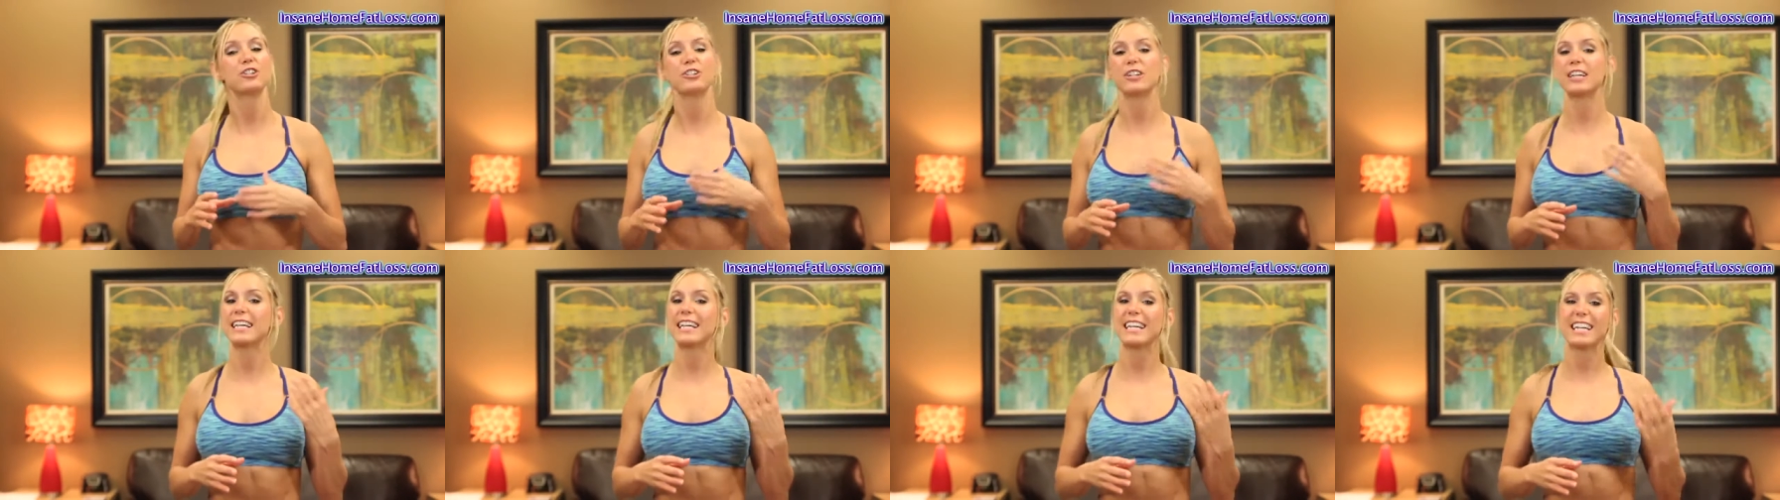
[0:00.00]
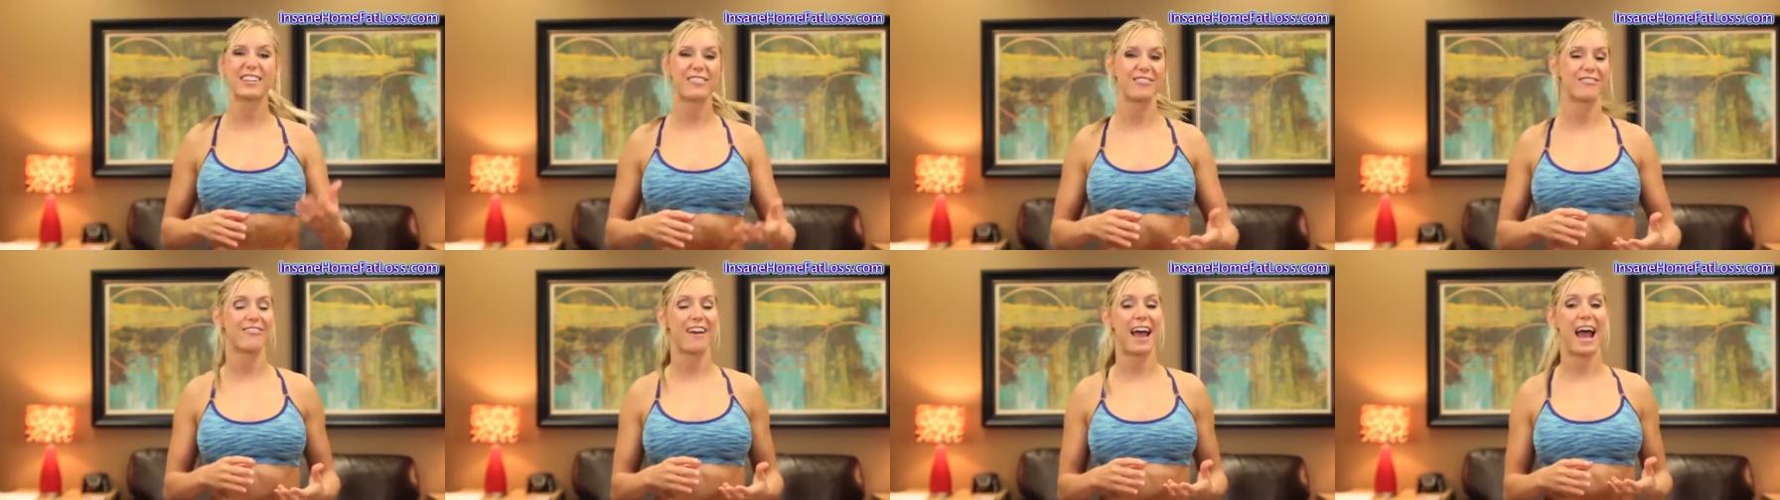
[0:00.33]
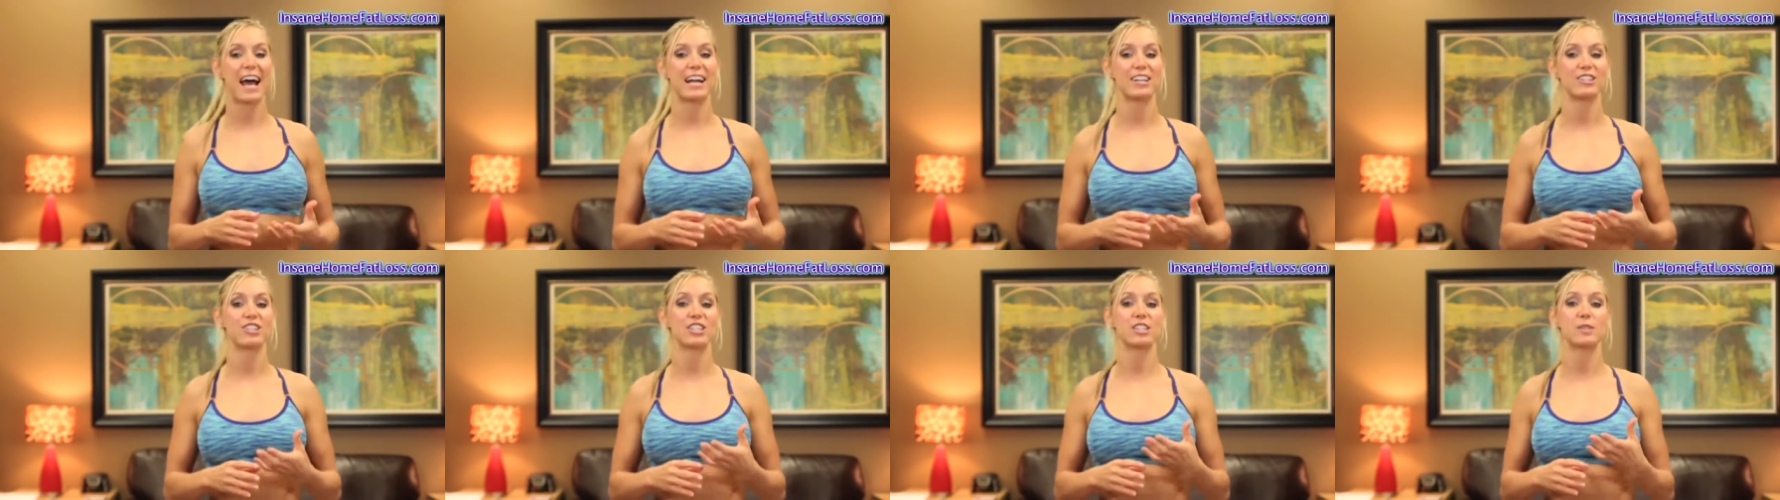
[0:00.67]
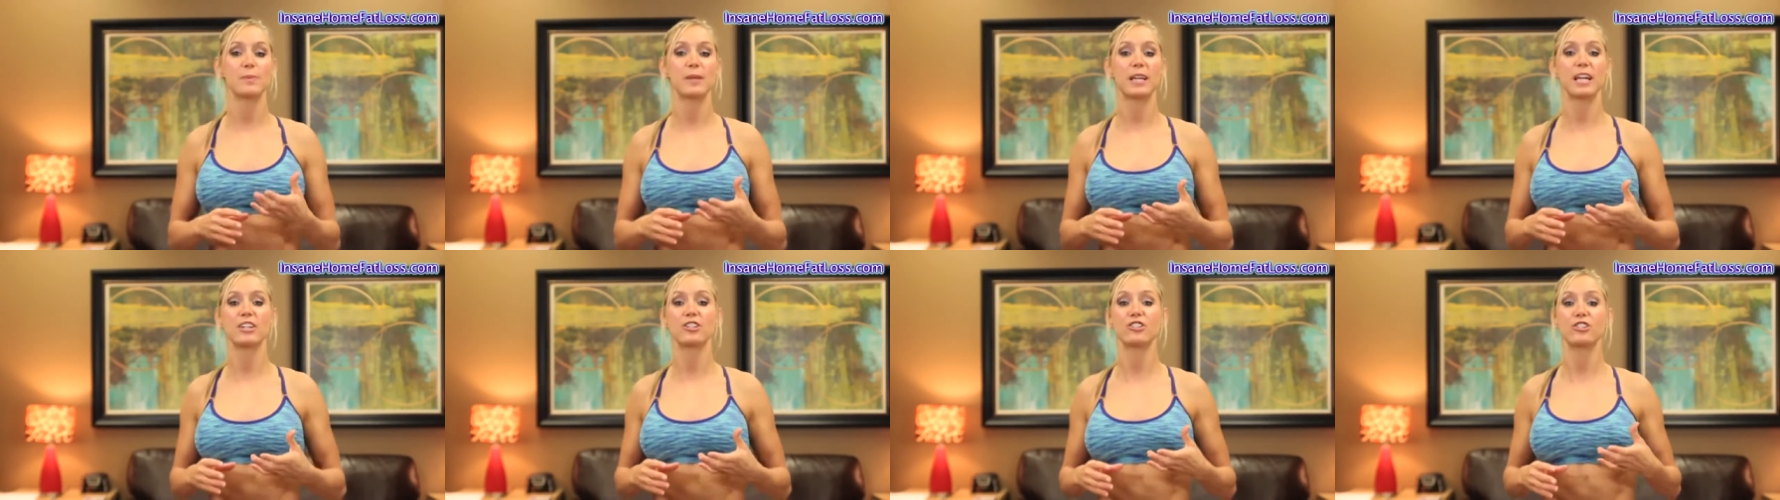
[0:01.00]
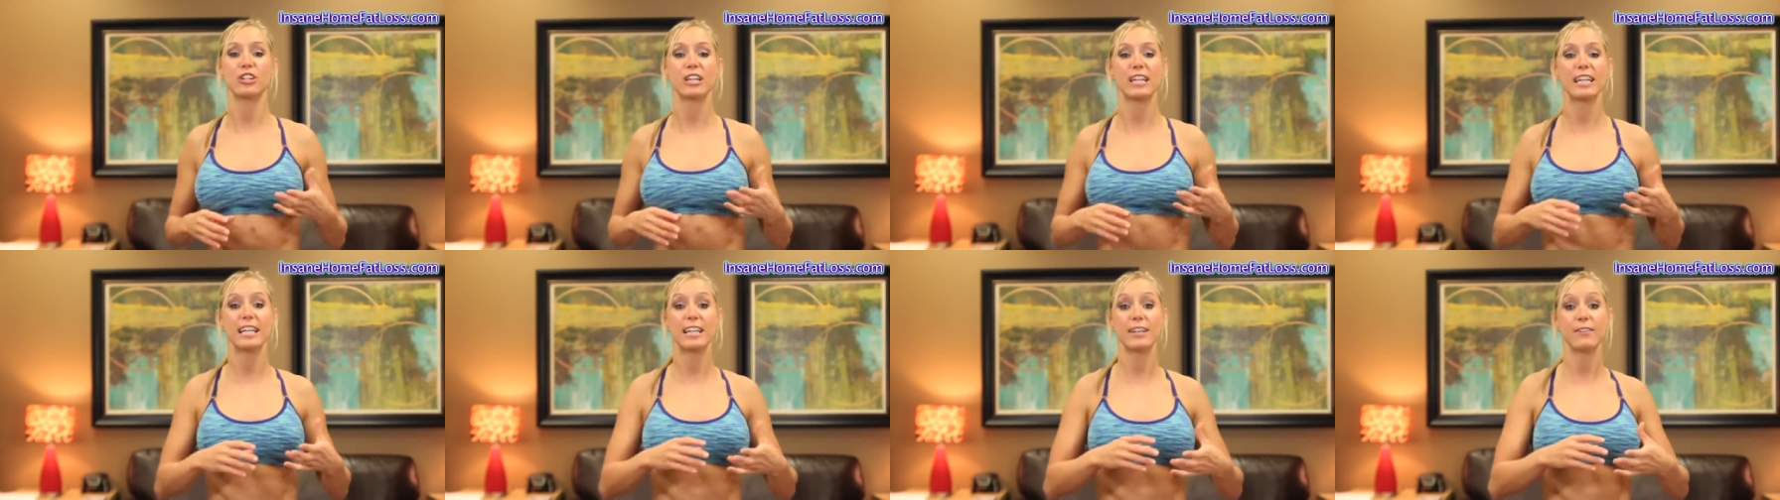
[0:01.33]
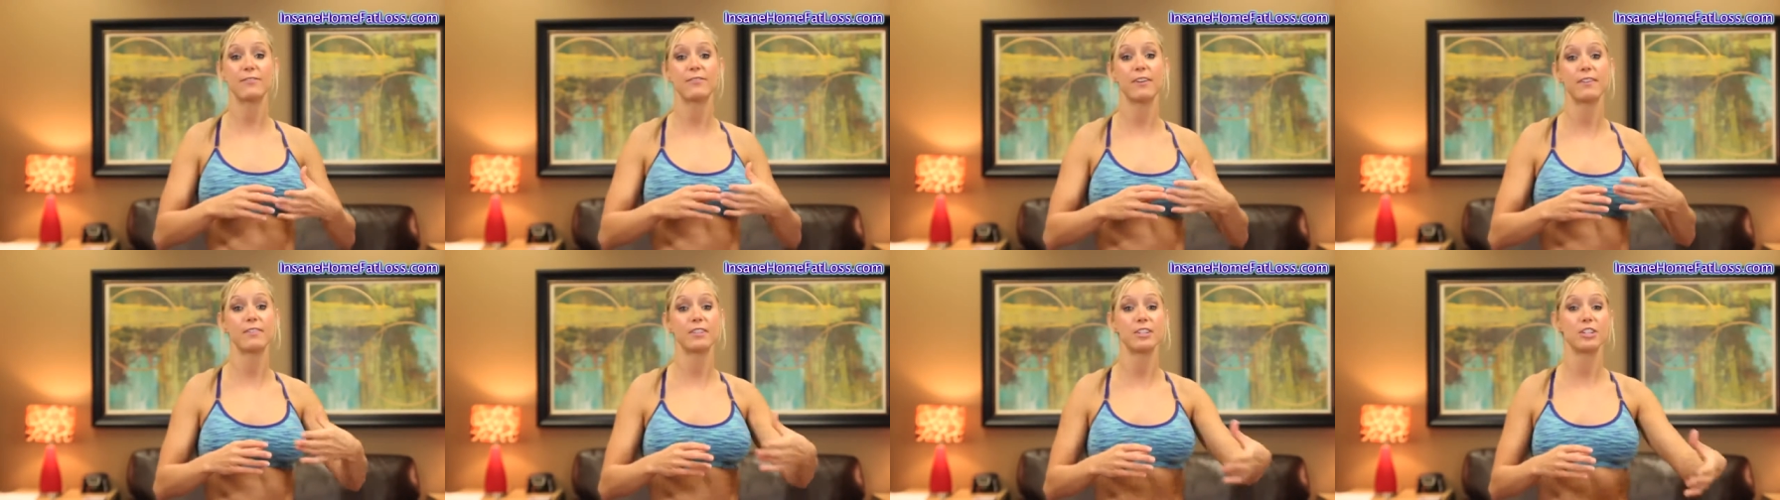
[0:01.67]
you're eating fat. Just because you're eating
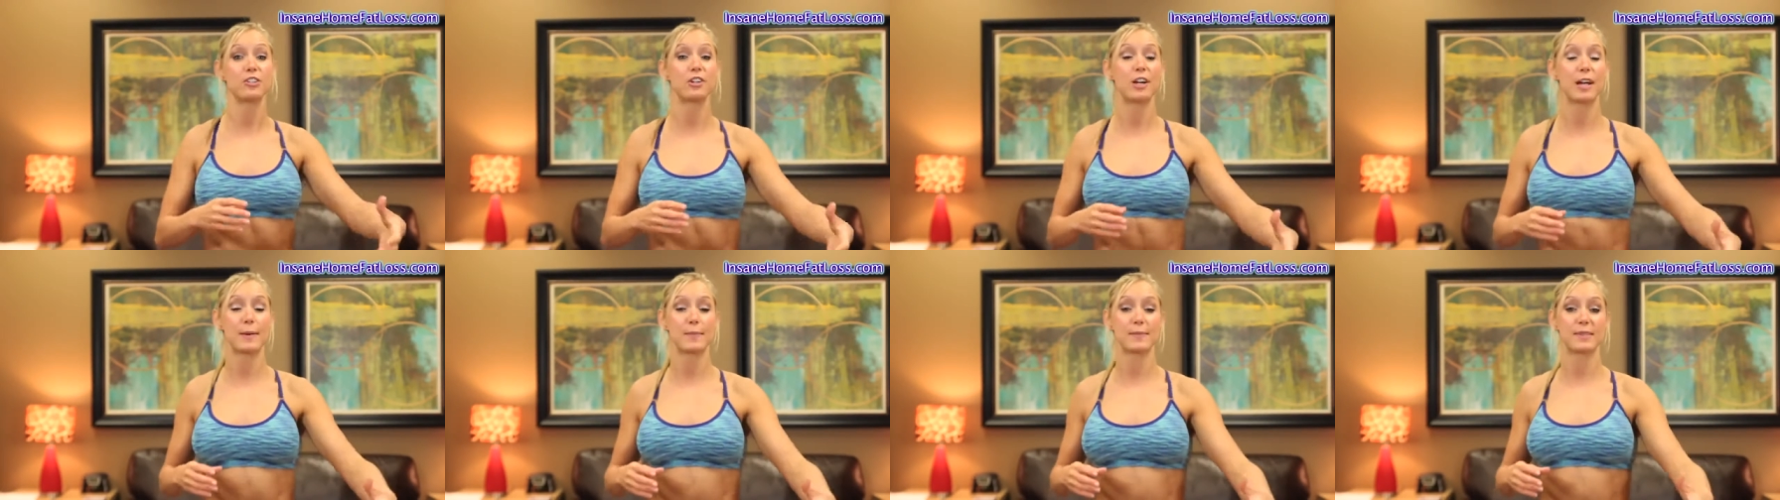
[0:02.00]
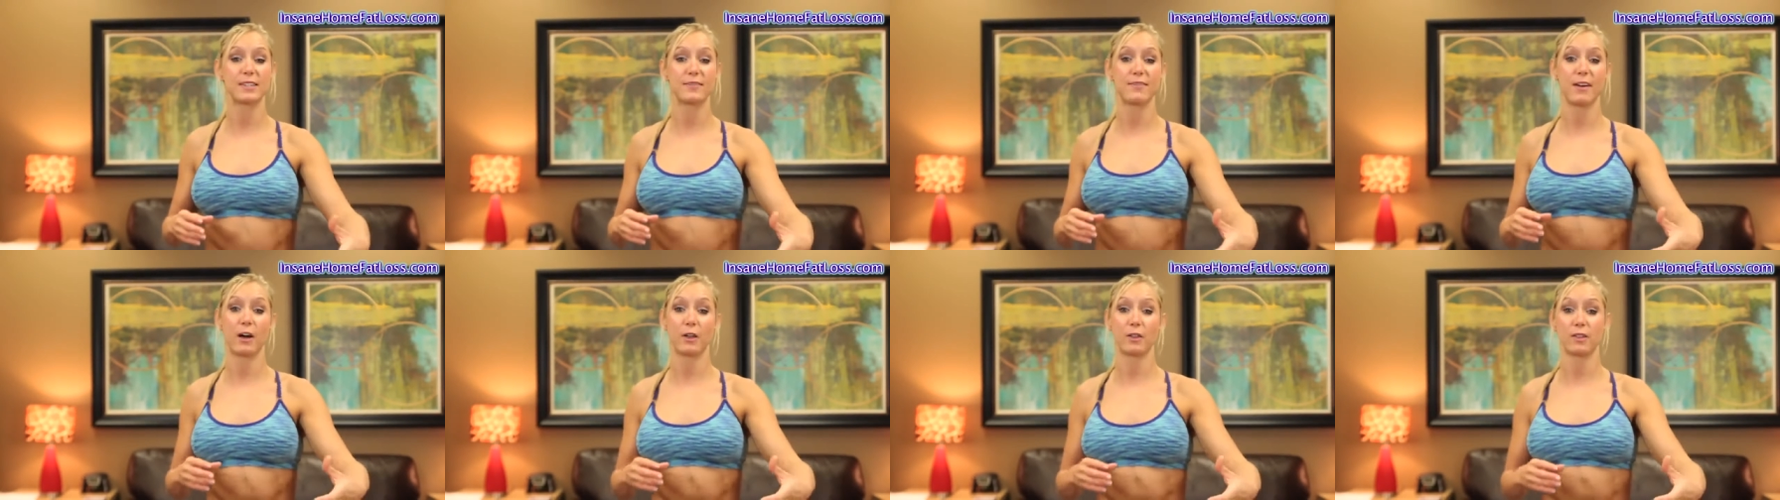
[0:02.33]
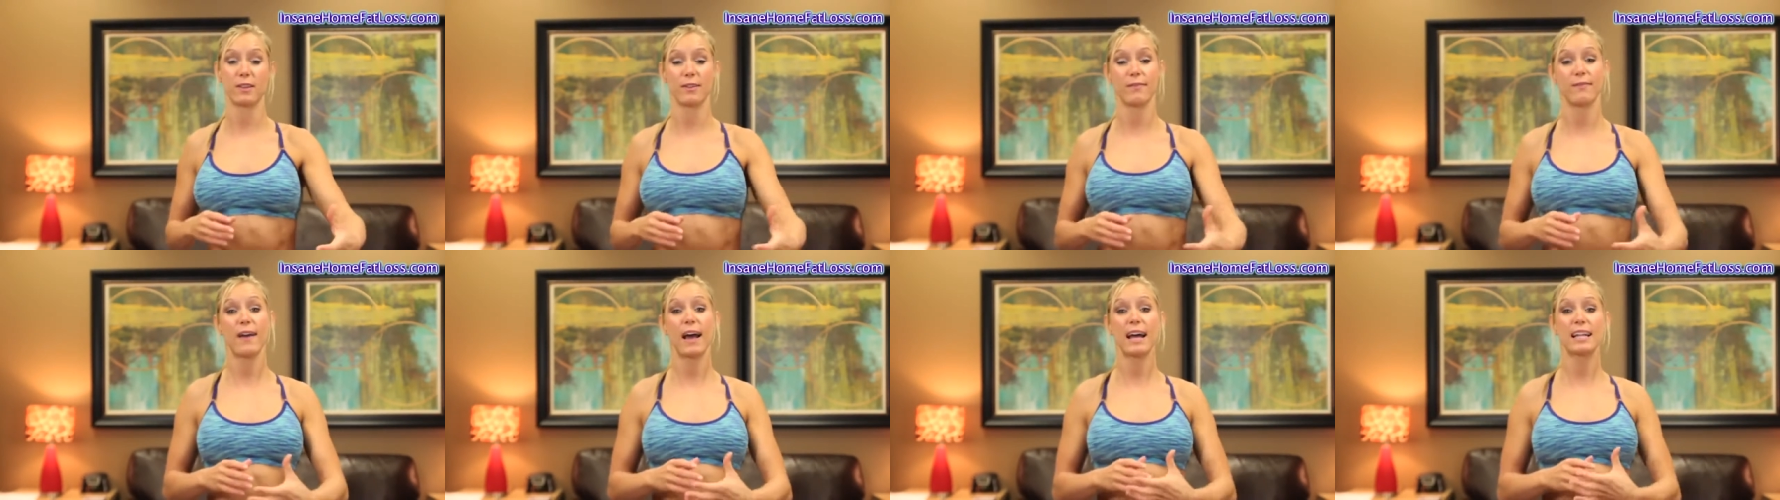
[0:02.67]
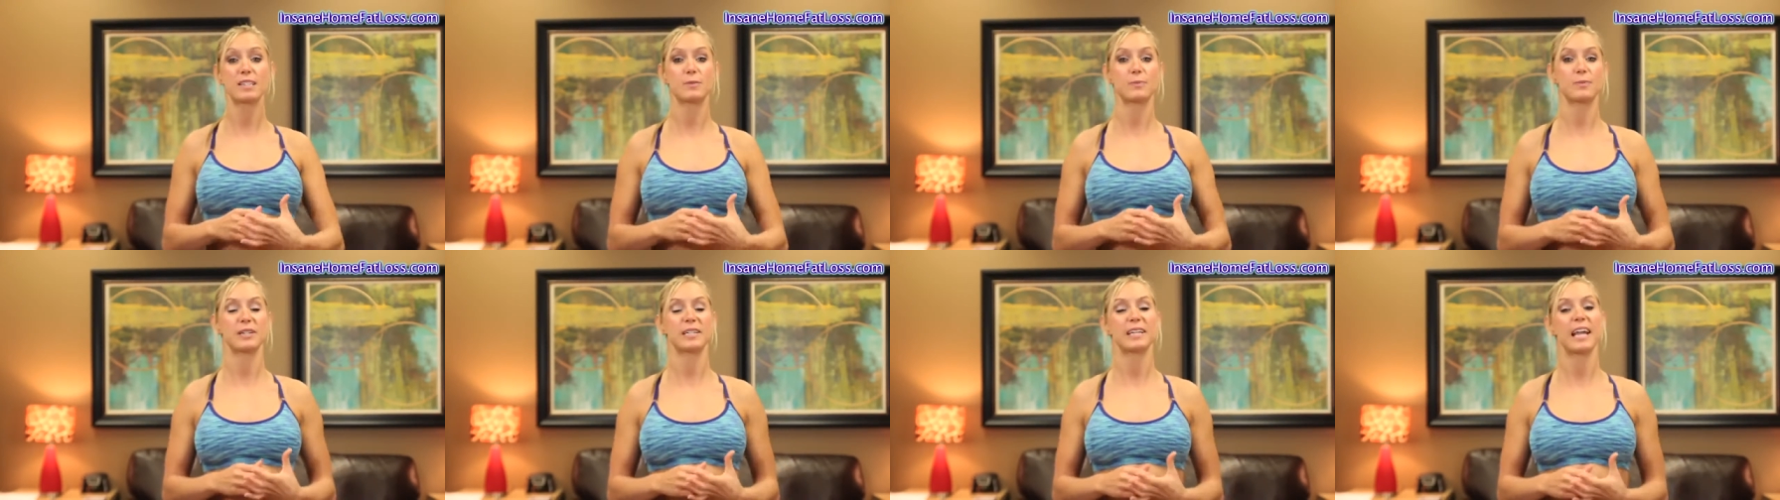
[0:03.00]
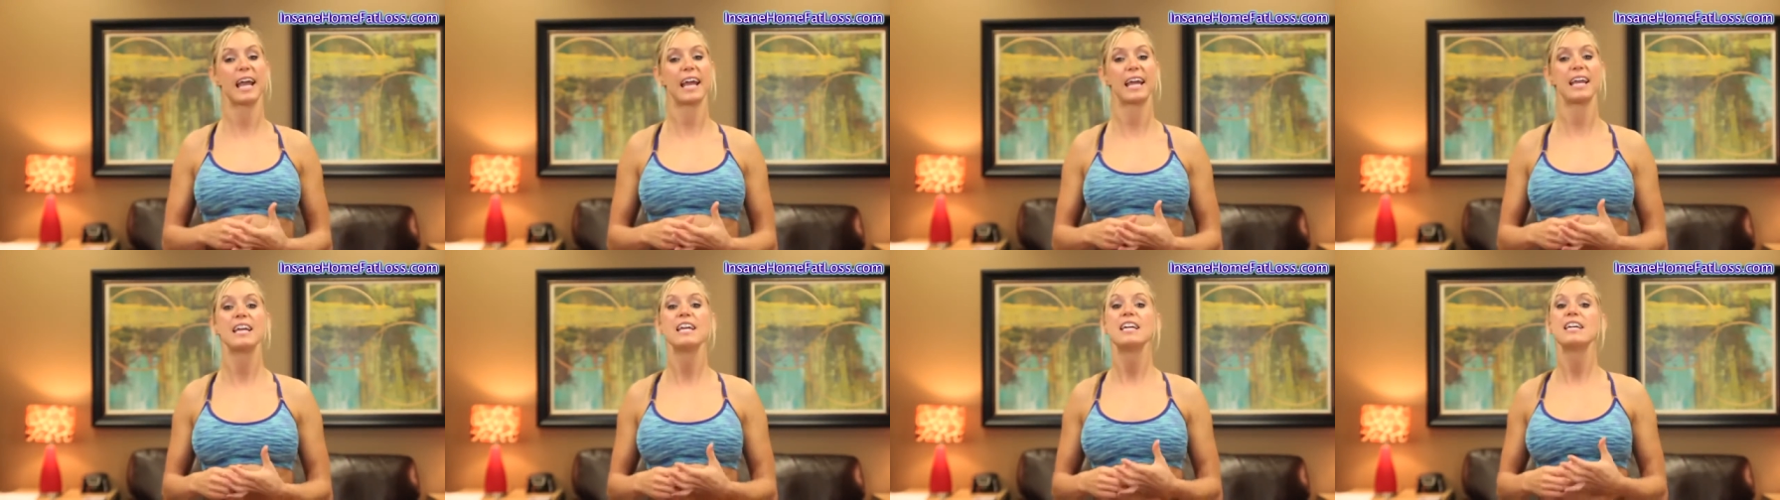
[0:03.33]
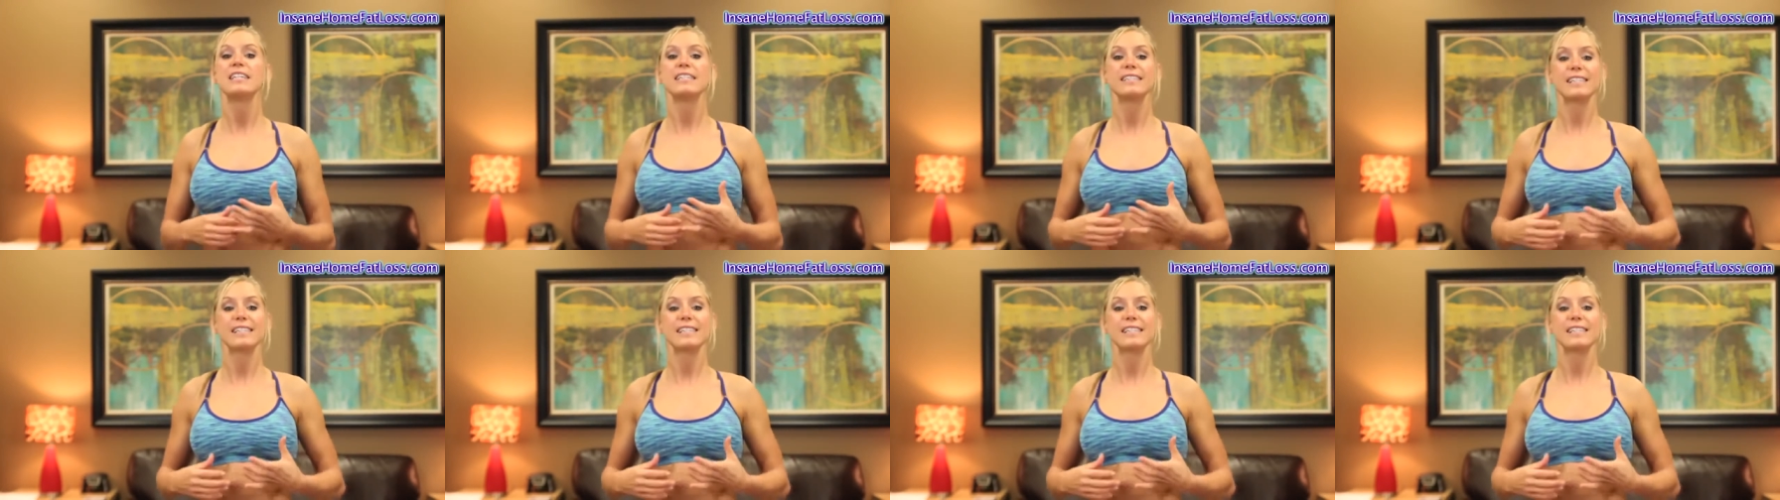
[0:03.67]
50 grams of healthy fats per day